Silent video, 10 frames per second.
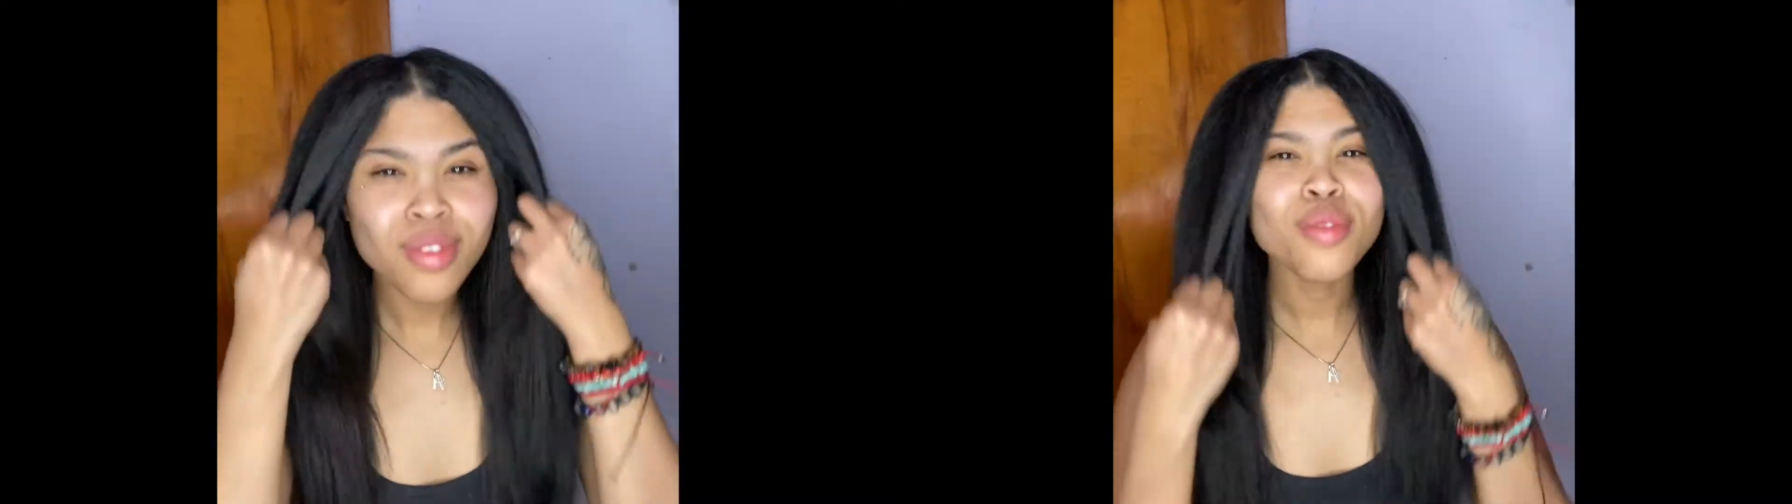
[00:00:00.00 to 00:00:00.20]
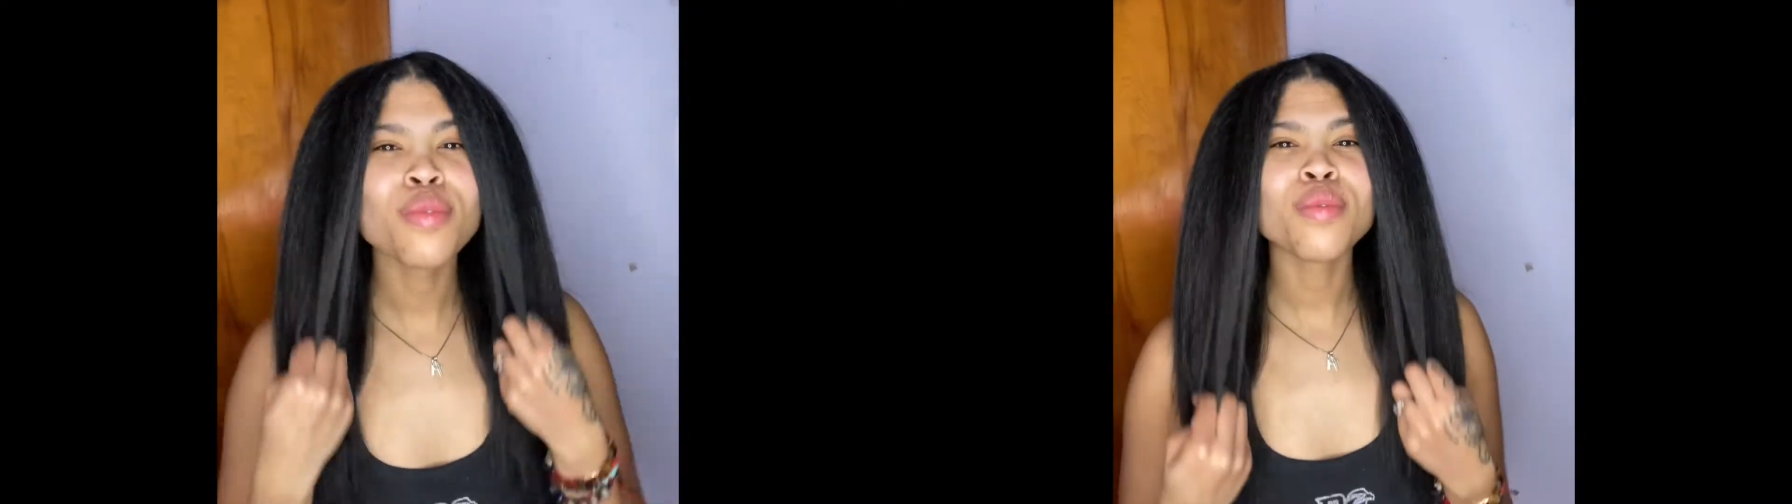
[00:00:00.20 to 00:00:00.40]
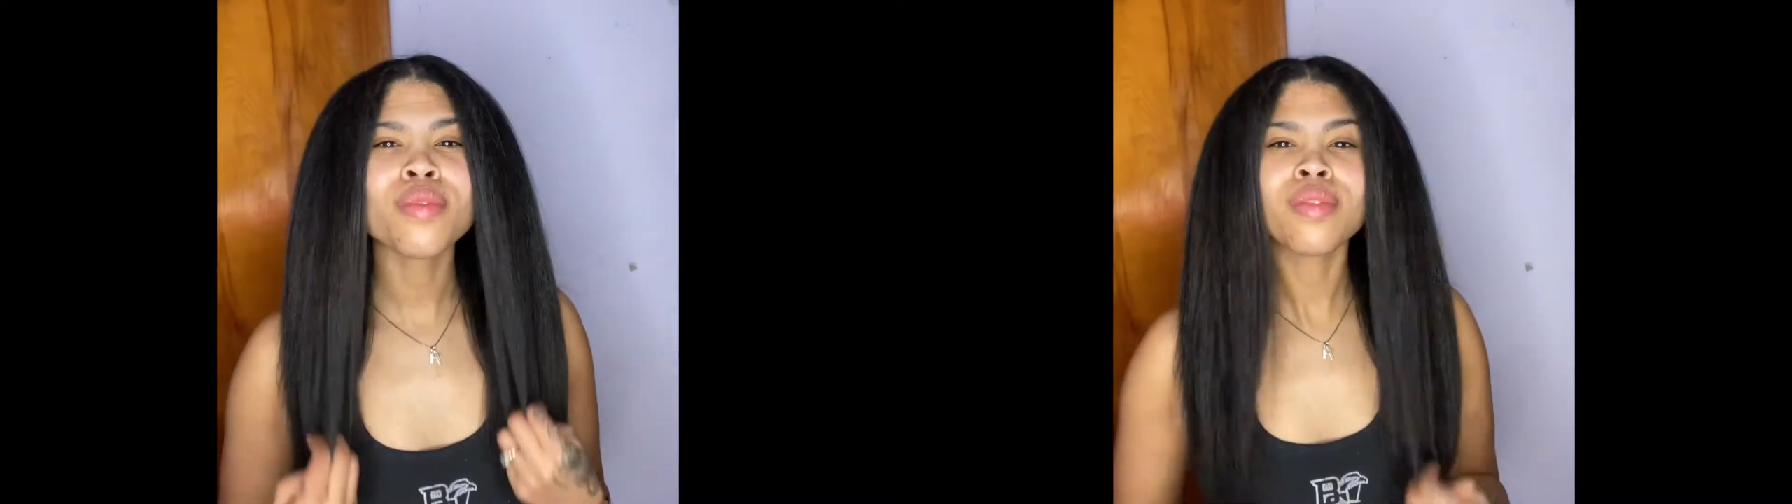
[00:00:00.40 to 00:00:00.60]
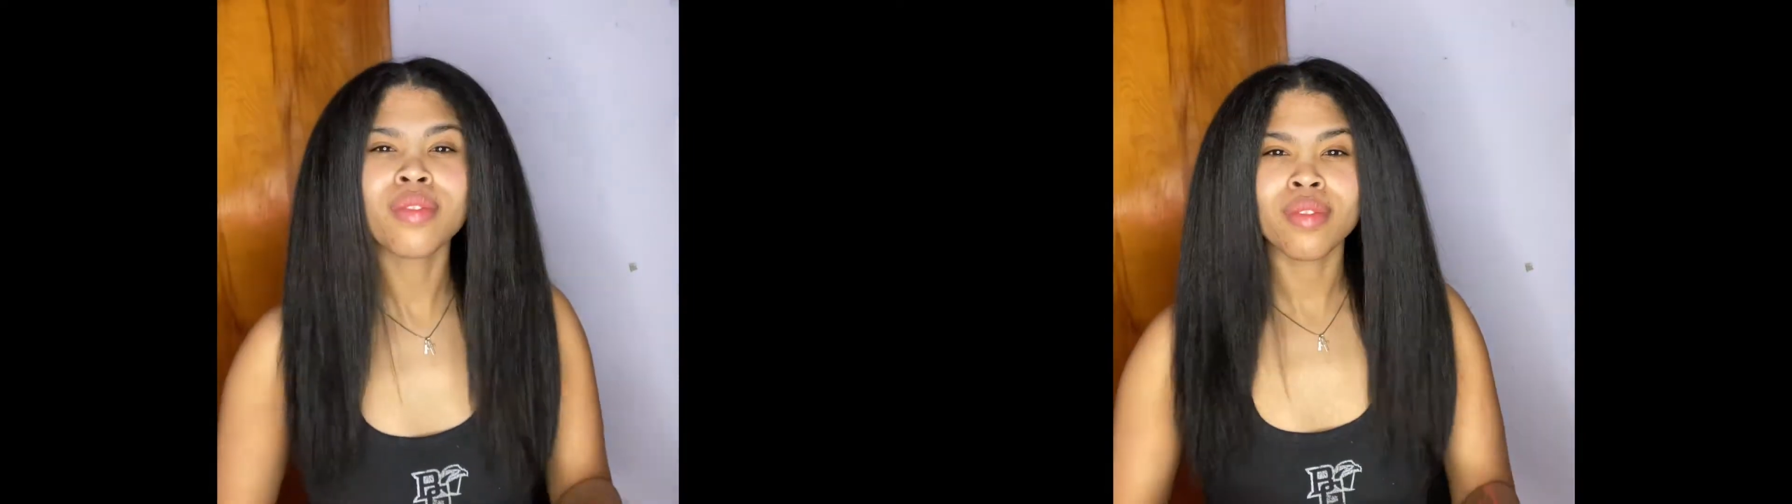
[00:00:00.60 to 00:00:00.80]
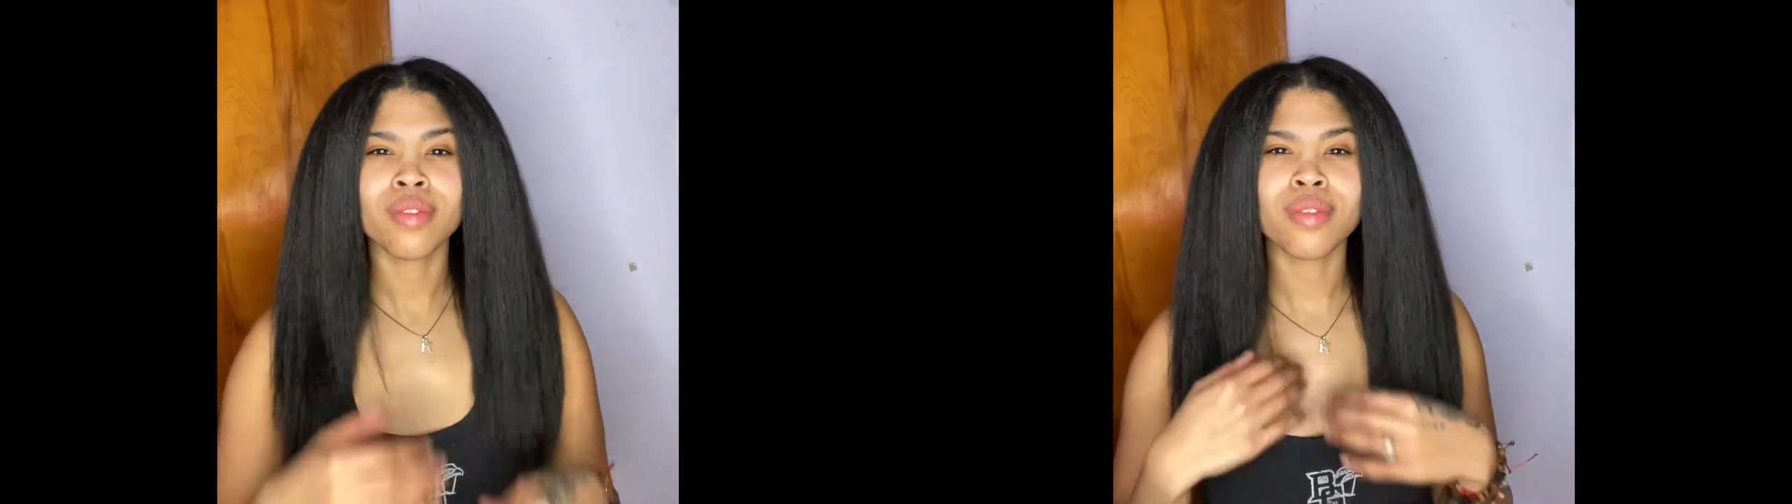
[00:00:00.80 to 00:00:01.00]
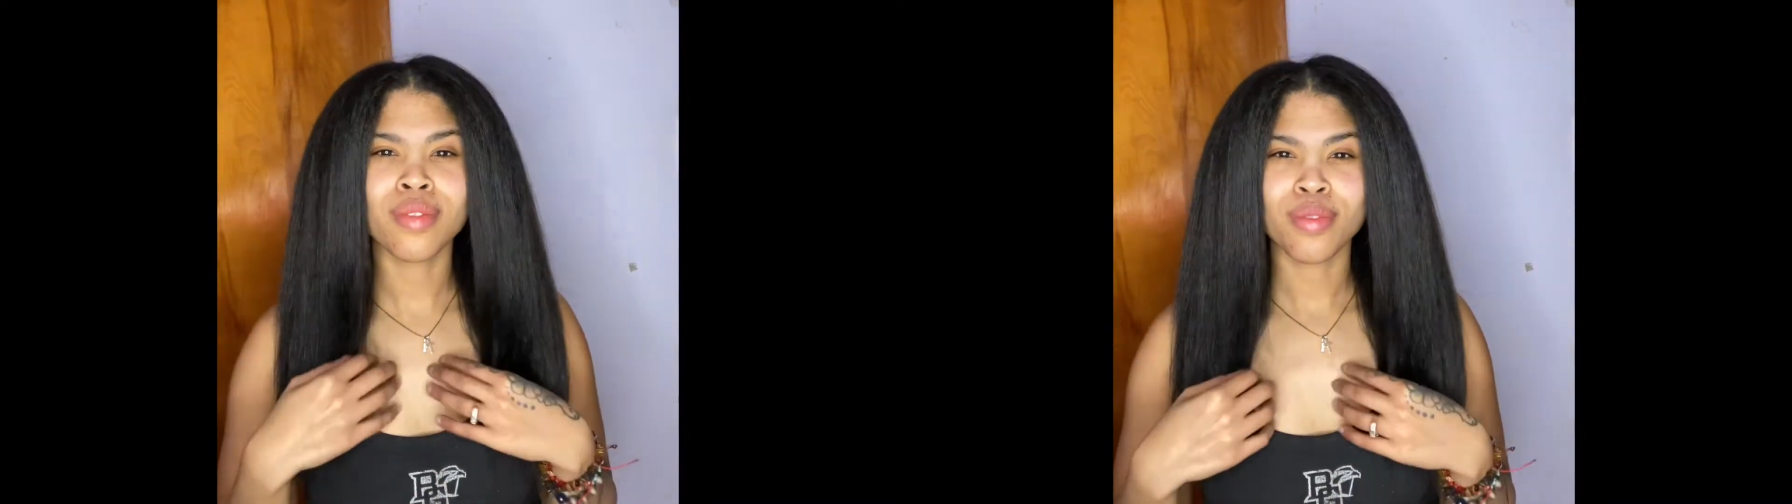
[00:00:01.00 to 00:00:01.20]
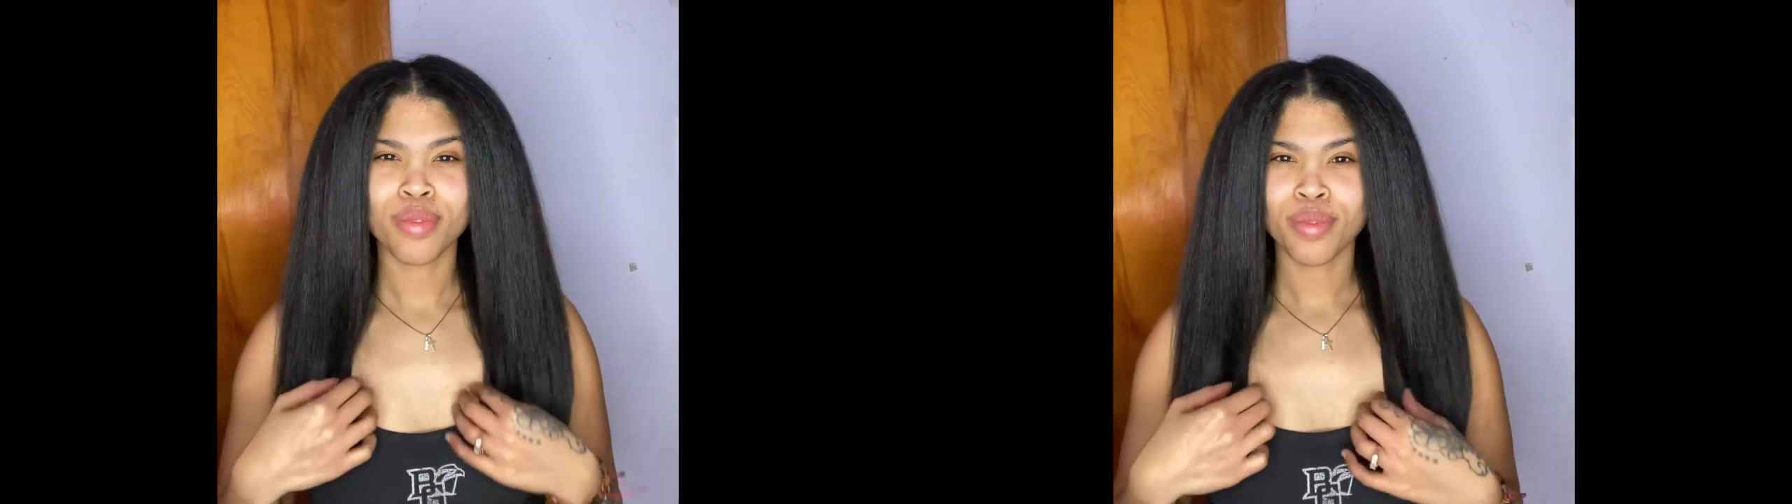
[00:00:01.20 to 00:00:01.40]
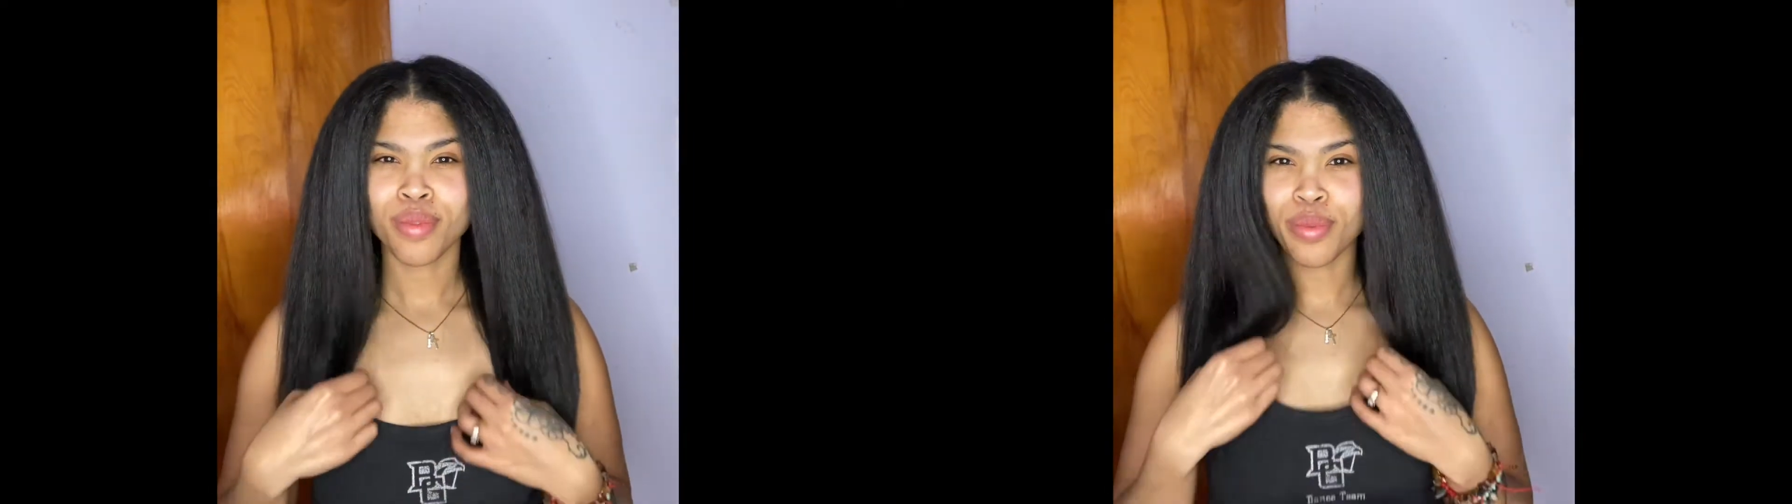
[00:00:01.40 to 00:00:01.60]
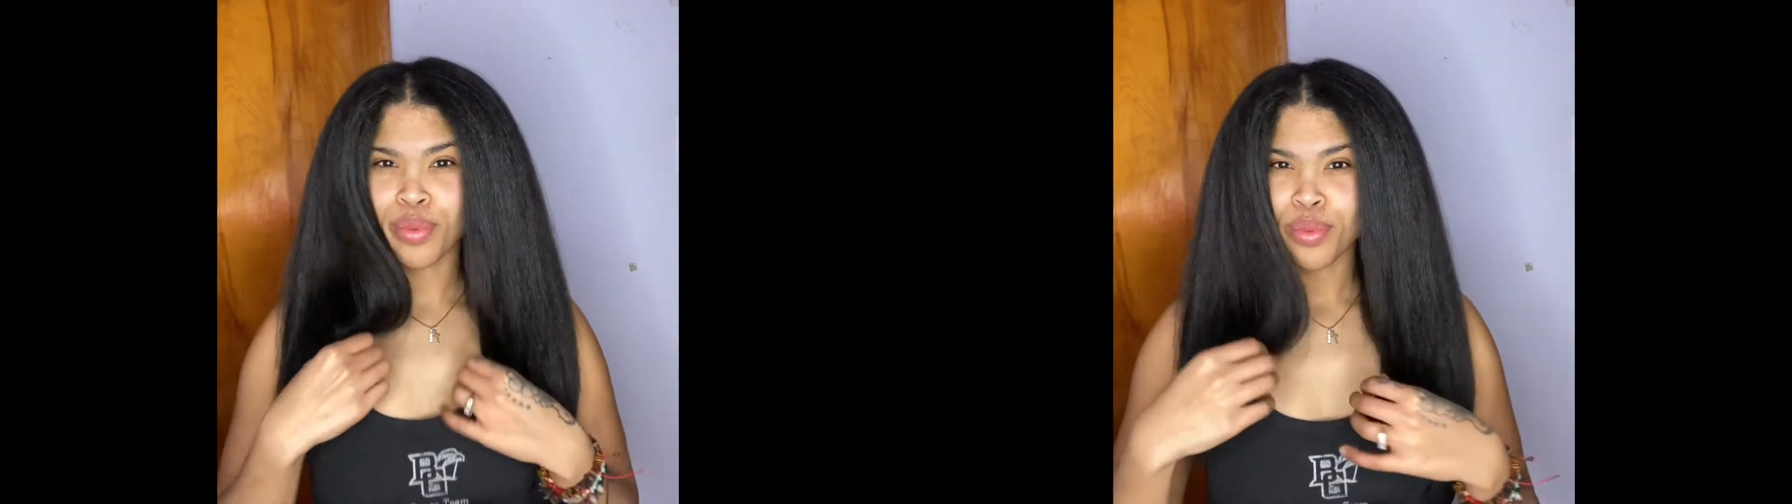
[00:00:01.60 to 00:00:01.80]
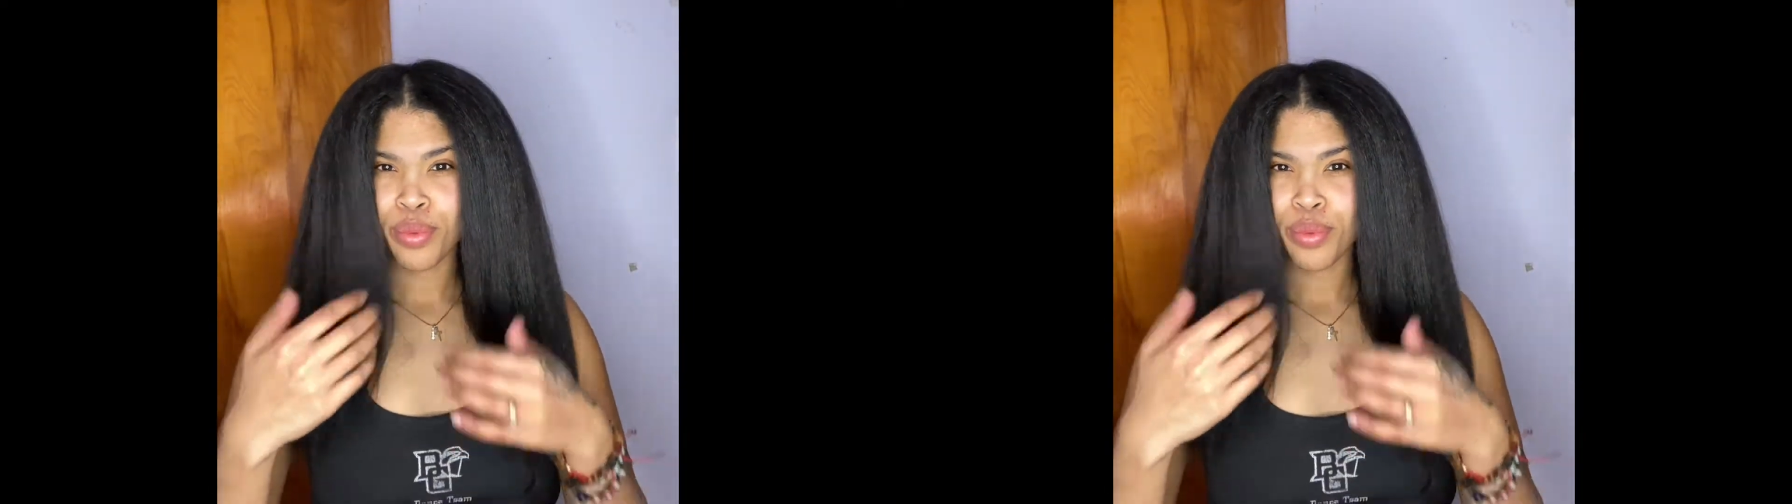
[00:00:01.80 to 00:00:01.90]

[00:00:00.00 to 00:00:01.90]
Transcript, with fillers: Like I said, with really no product,